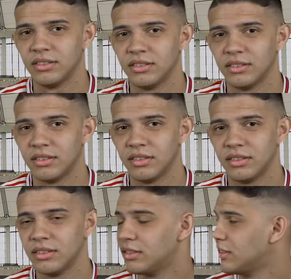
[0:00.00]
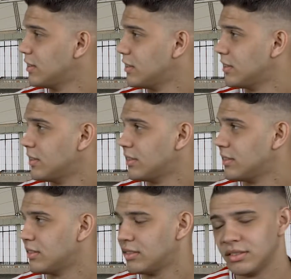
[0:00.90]

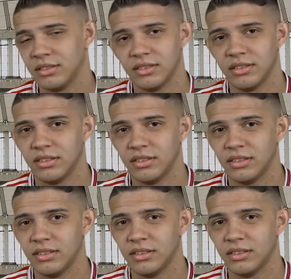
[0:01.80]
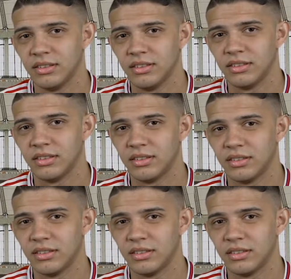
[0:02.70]
The person shown says nothing.